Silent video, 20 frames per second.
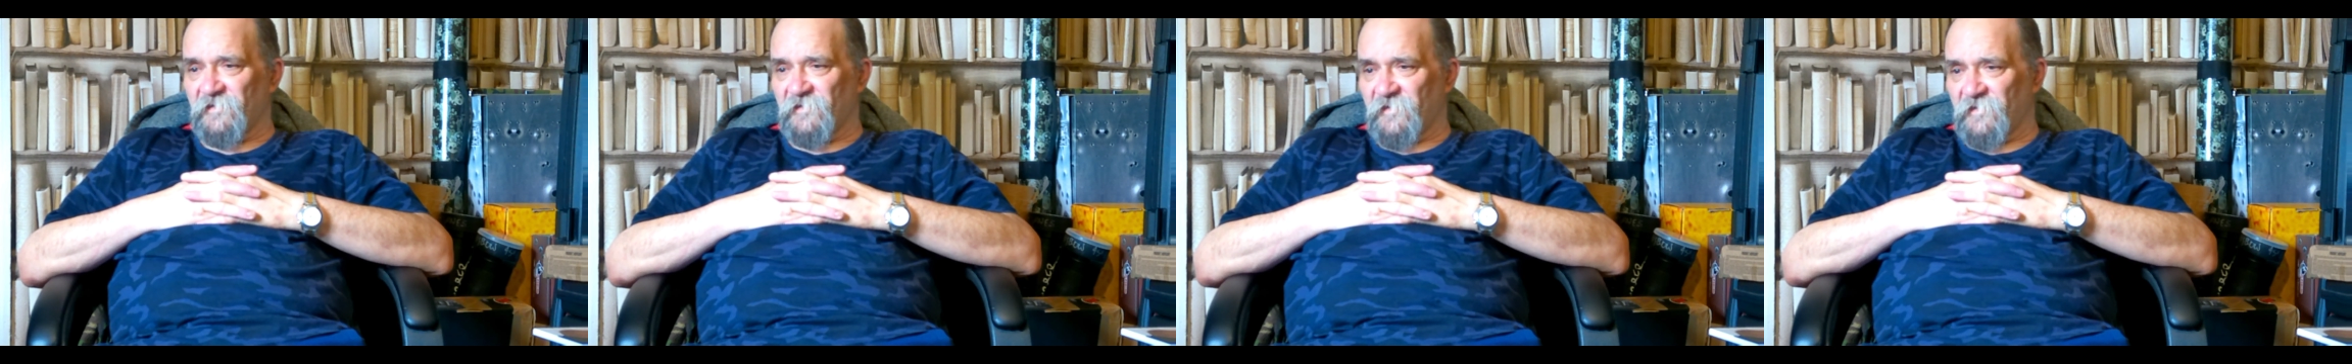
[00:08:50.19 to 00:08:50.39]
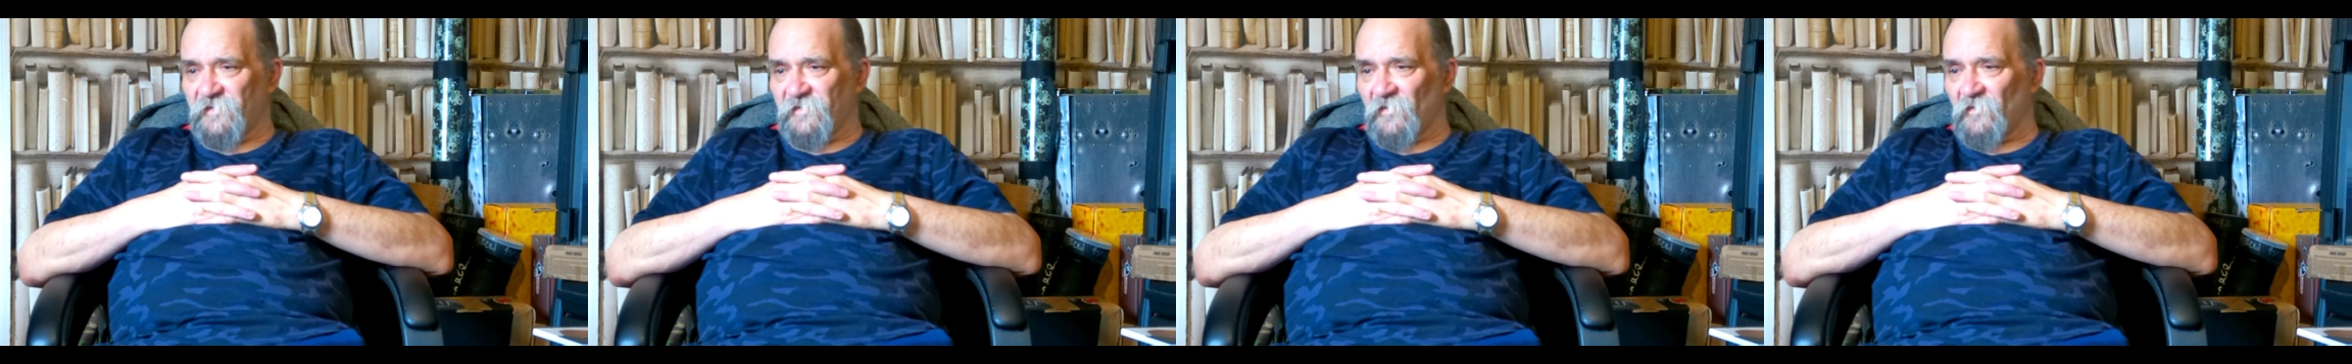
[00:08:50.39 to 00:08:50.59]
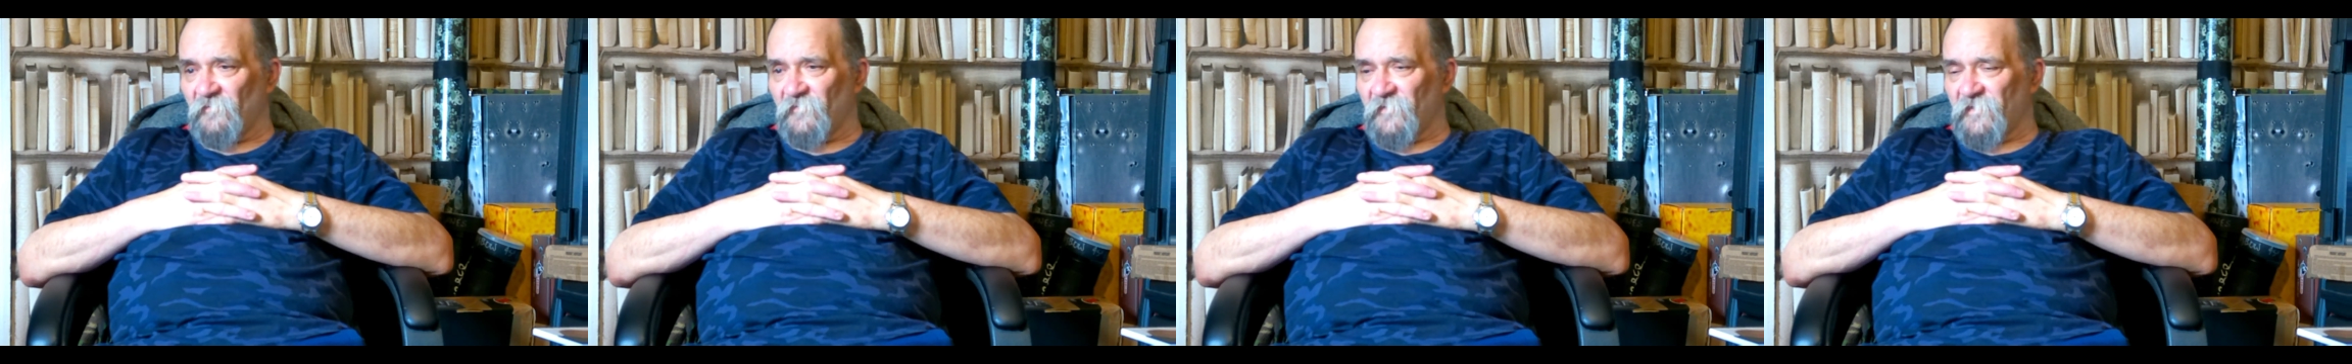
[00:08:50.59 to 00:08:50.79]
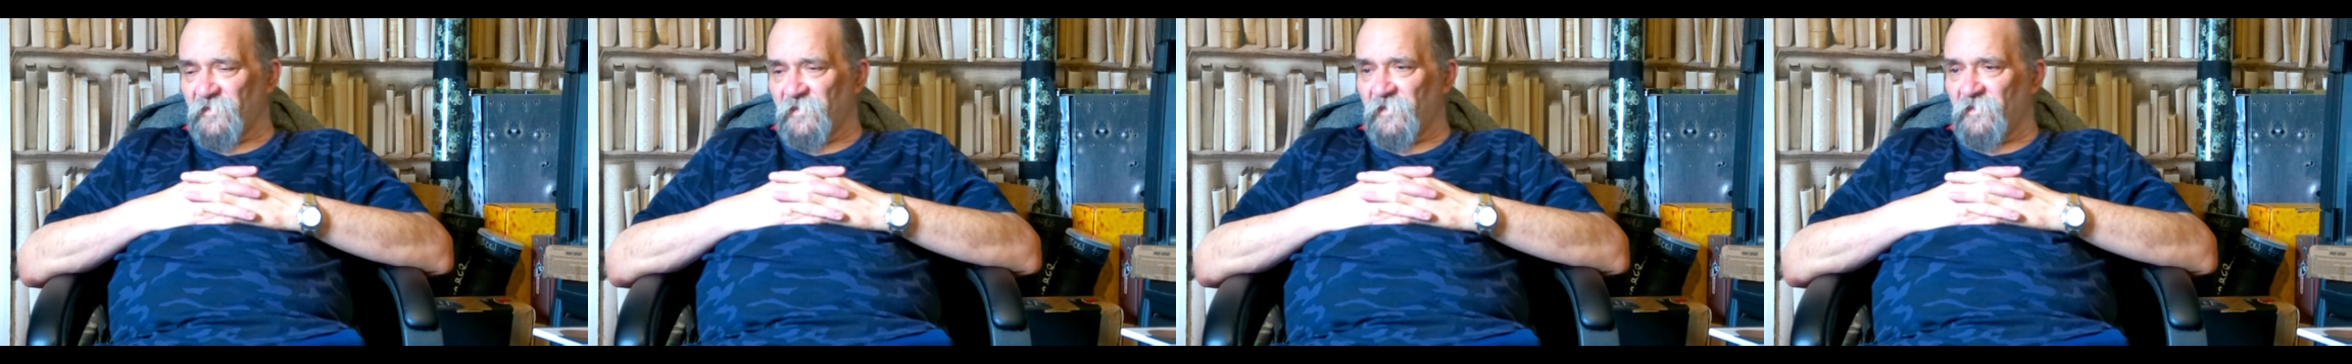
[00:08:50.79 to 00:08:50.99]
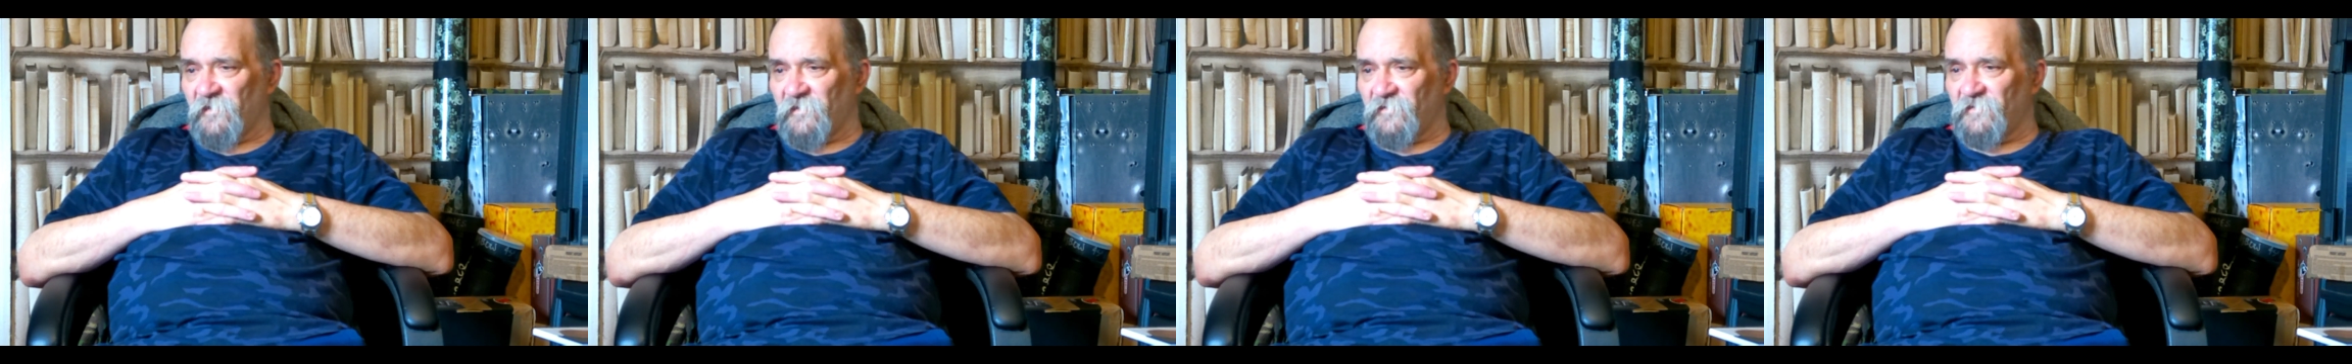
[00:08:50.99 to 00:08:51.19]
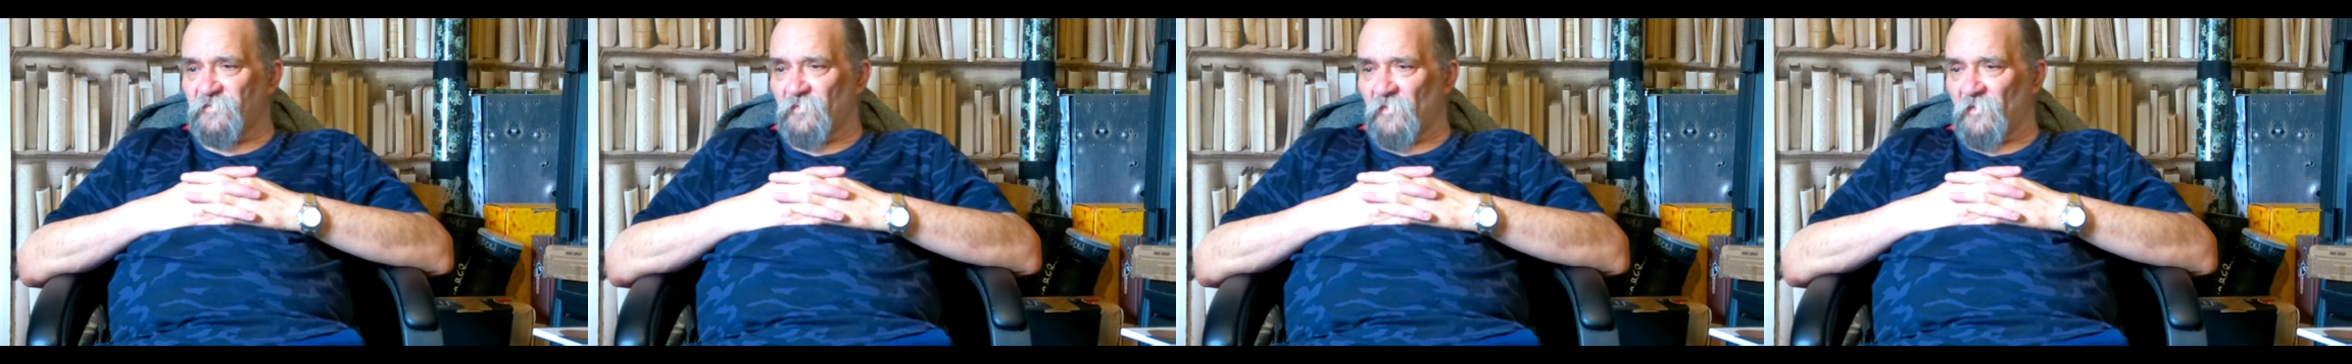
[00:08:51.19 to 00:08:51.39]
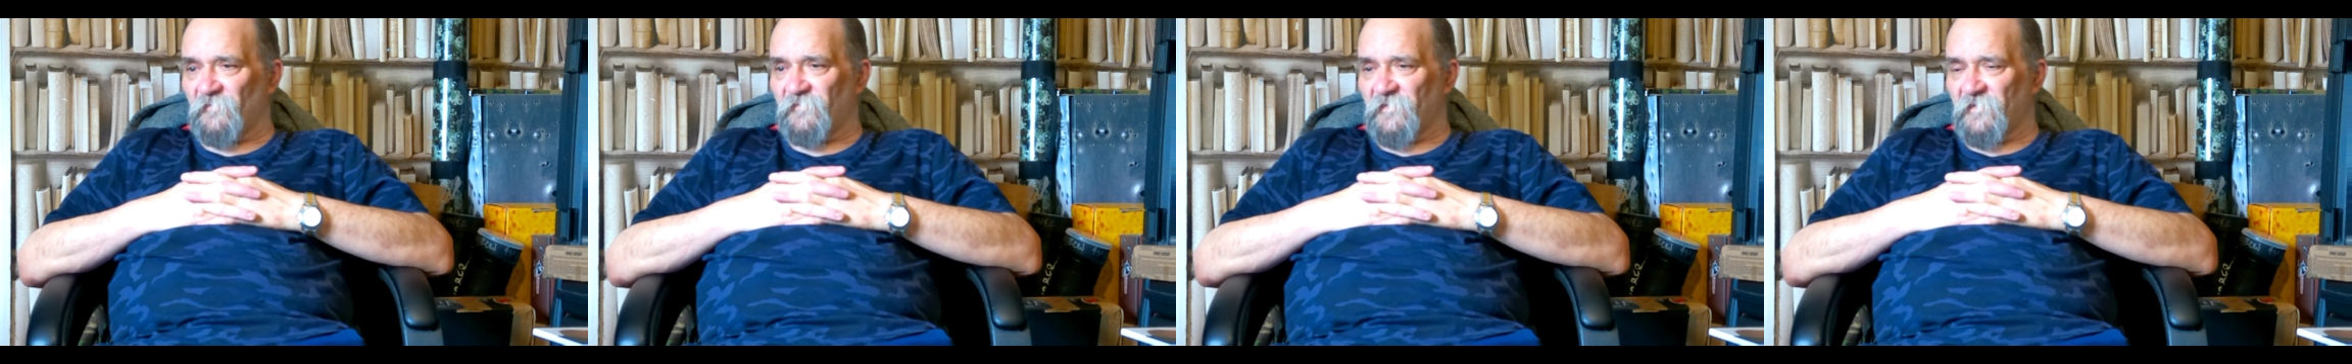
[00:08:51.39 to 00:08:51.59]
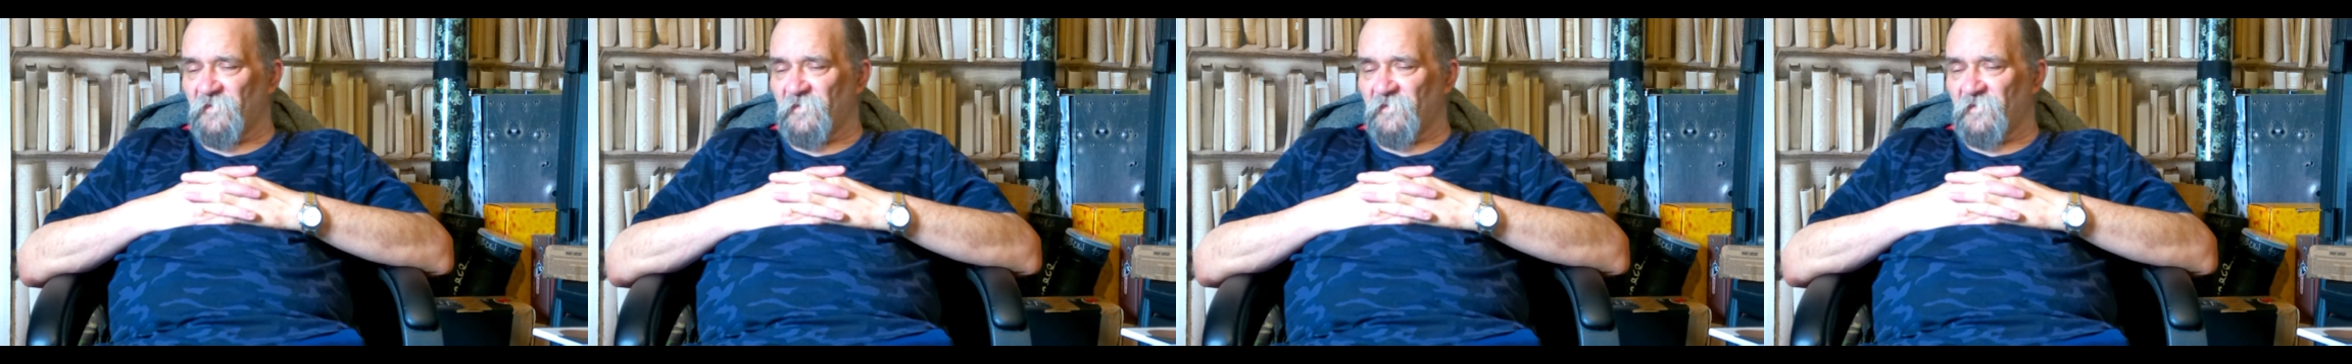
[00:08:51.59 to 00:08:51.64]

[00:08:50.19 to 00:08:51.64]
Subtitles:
dissolve it in the 12th,